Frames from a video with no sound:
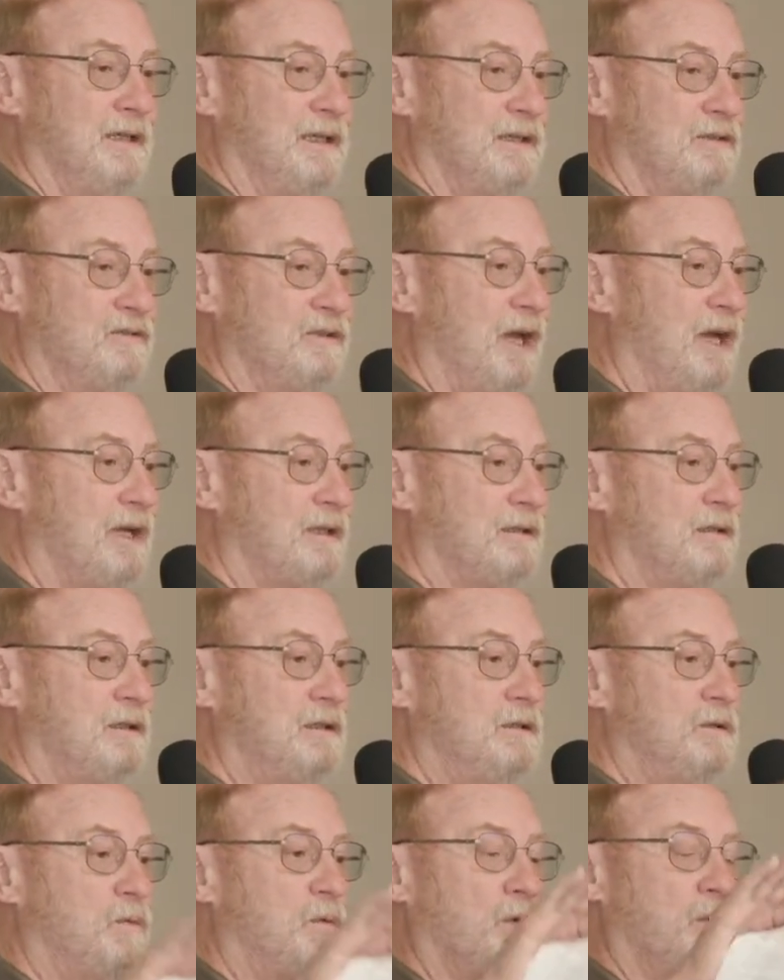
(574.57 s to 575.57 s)

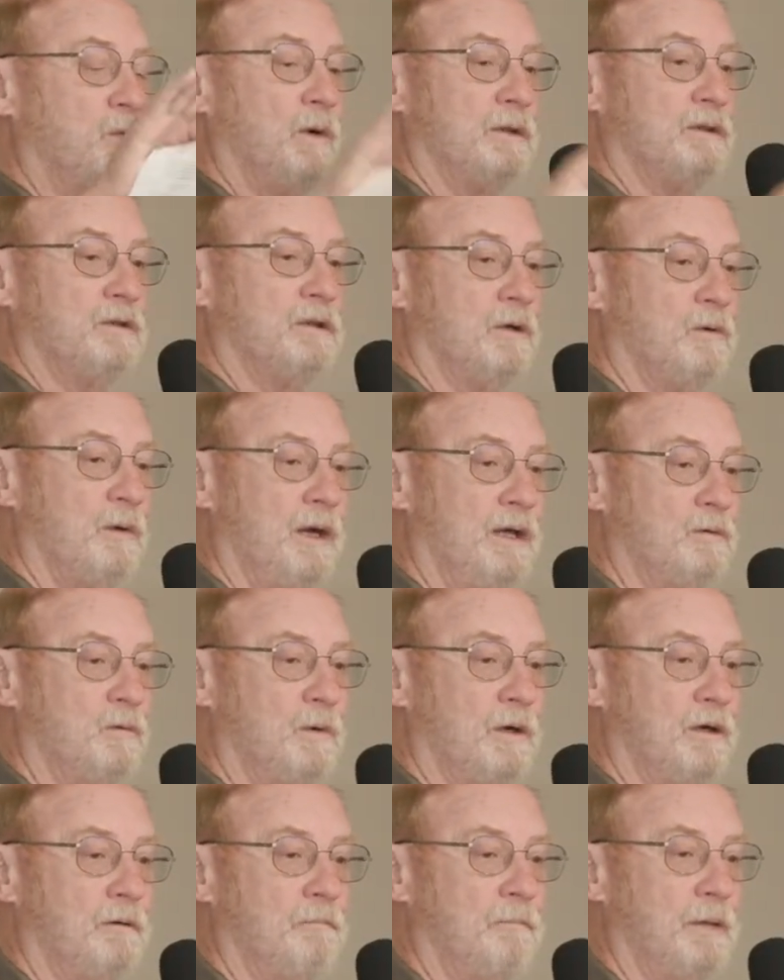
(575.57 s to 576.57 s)
exactly with what the
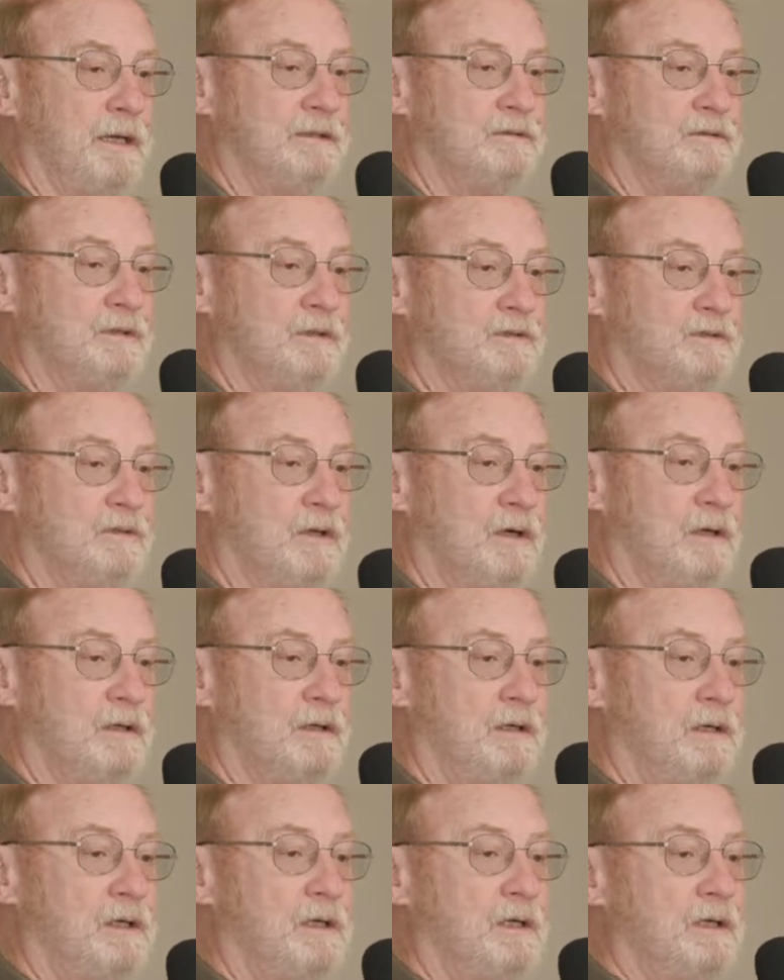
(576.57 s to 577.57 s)
groundwater basins are.
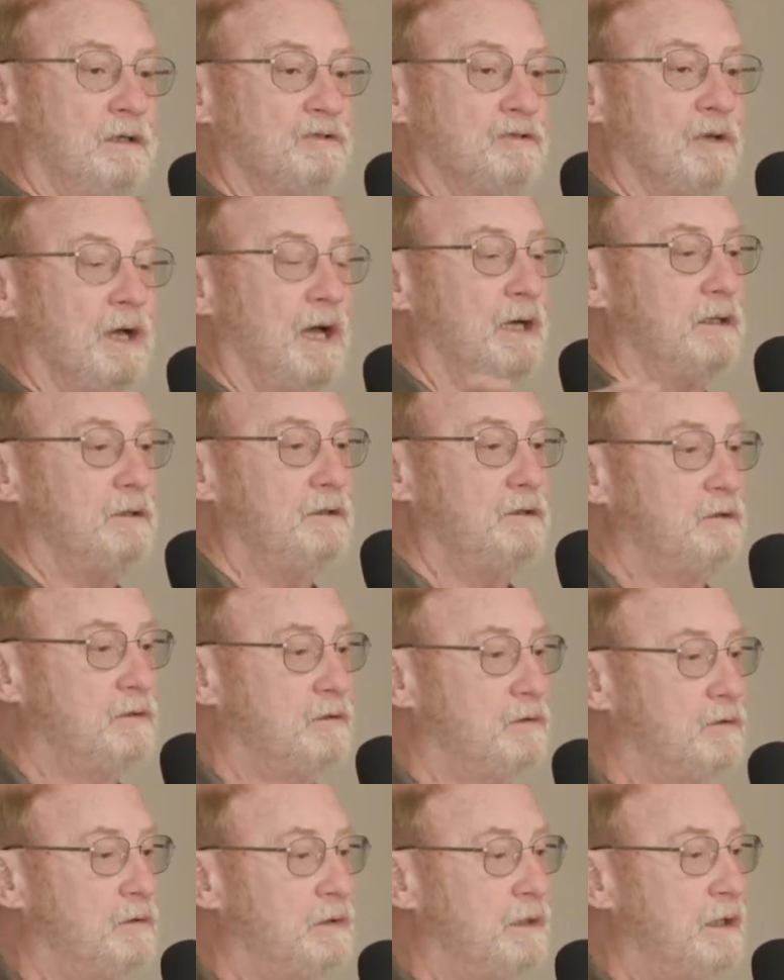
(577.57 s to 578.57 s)
So how do you
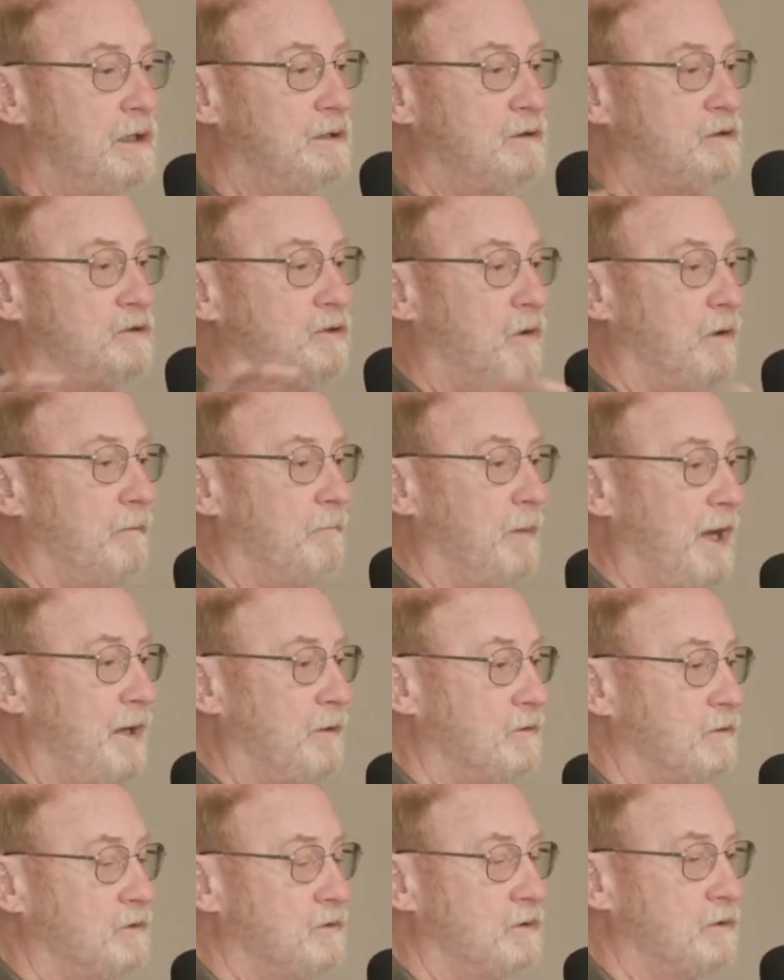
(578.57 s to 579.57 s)
create joint
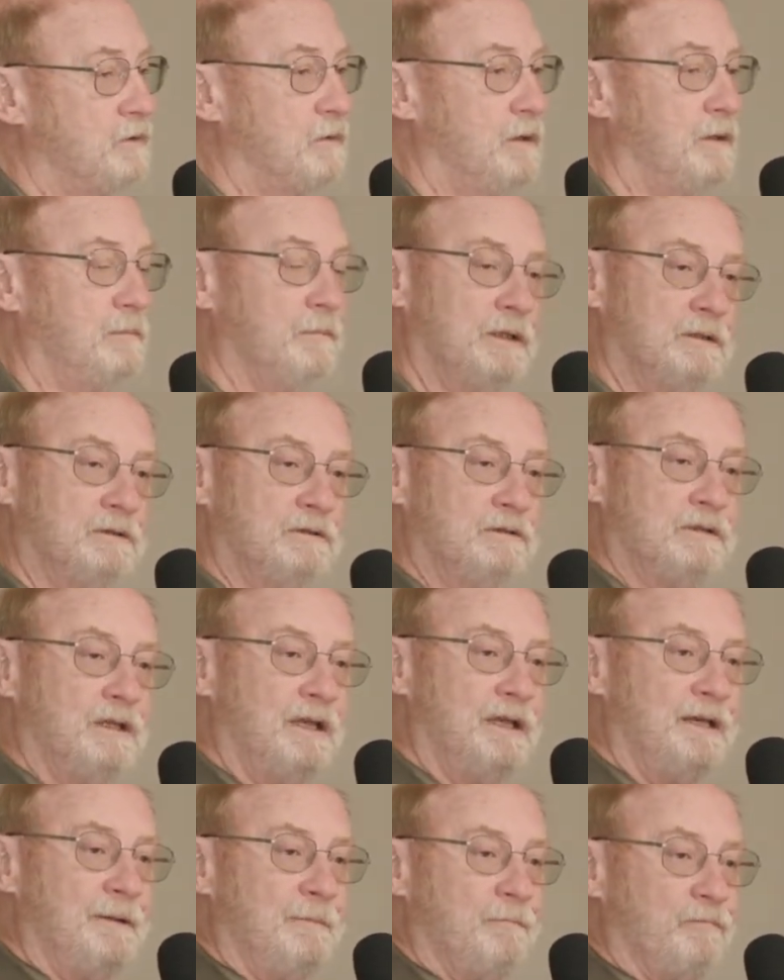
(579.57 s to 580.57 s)
powers agreements
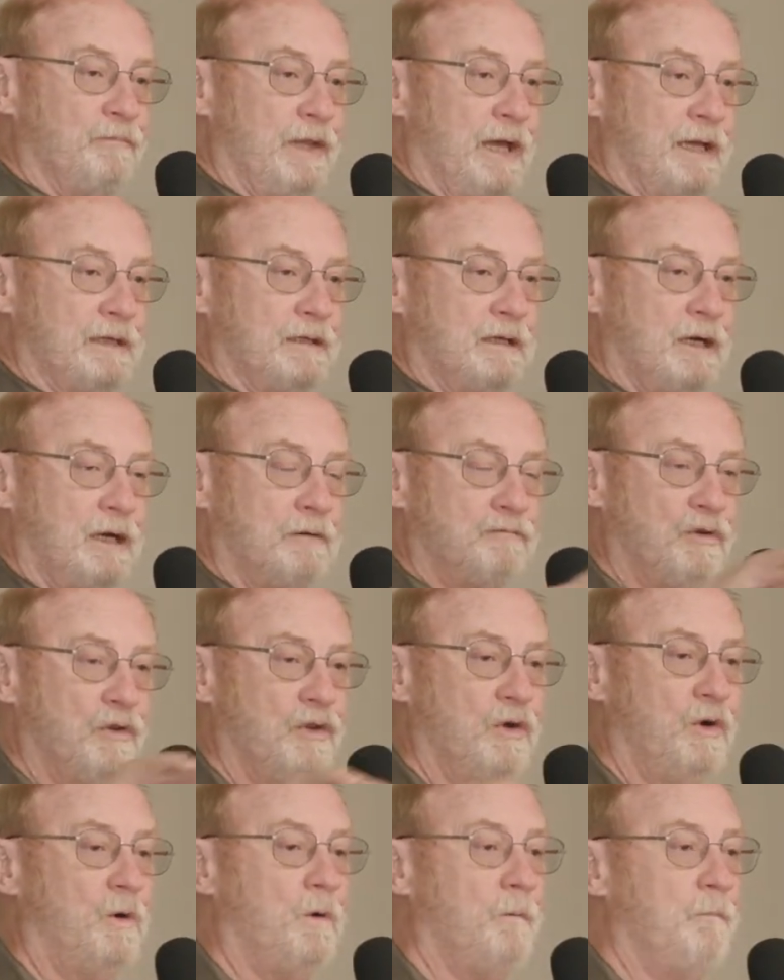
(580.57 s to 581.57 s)
that cover
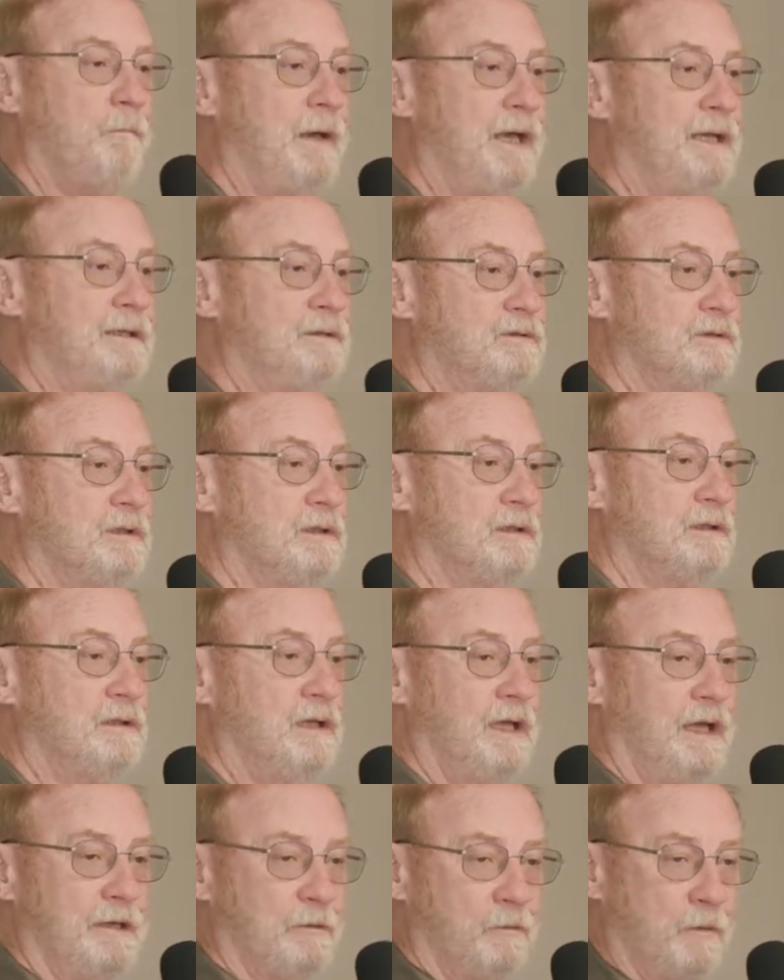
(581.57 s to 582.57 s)
the whole basin
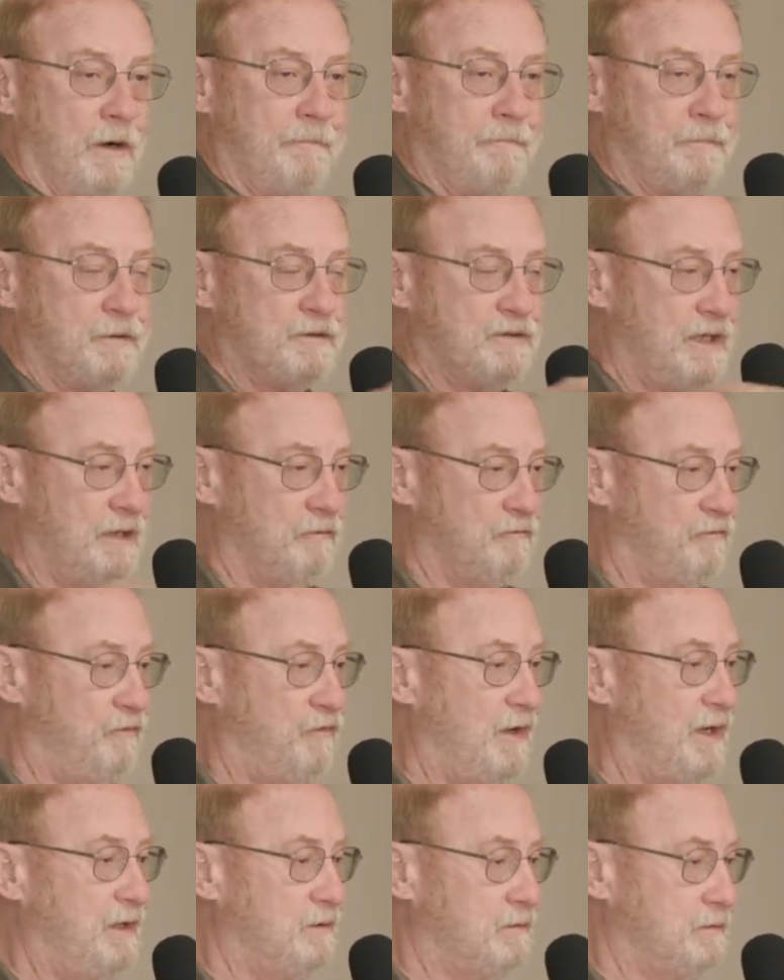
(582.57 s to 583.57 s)
and represent
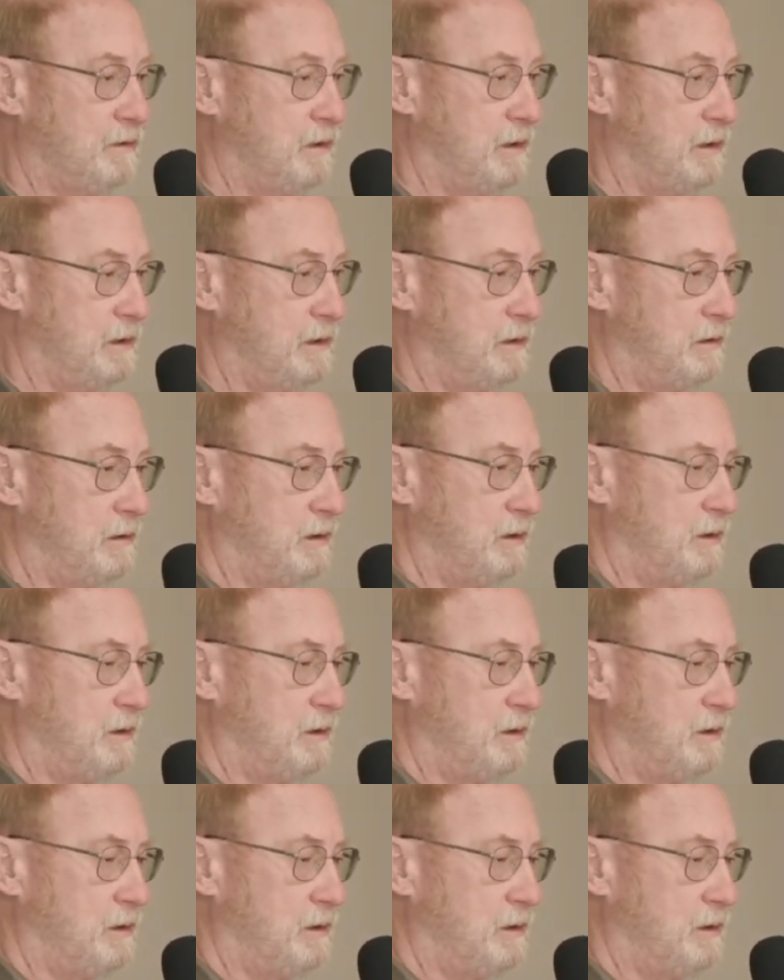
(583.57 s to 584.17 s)
fairly